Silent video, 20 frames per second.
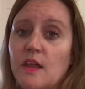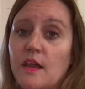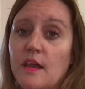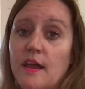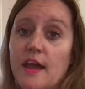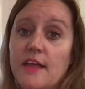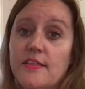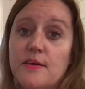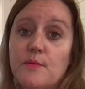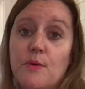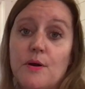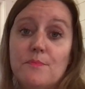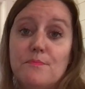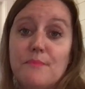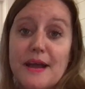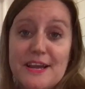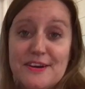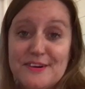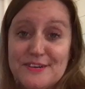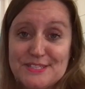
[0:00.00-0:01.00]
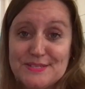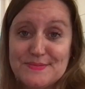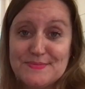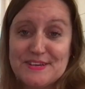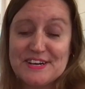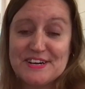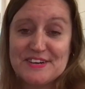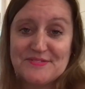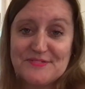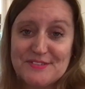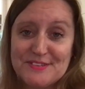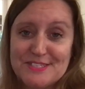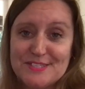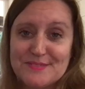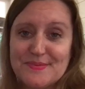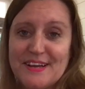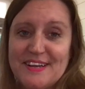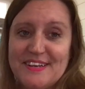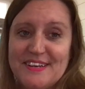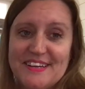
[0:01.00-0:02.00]
And then what might also be helpful,
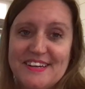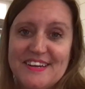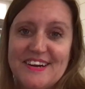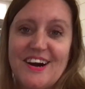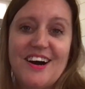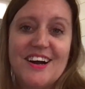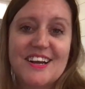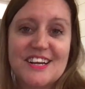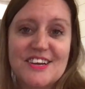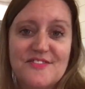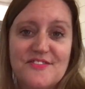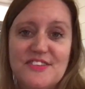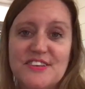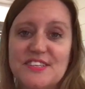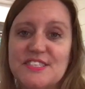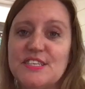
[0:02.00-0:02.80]
depending on if this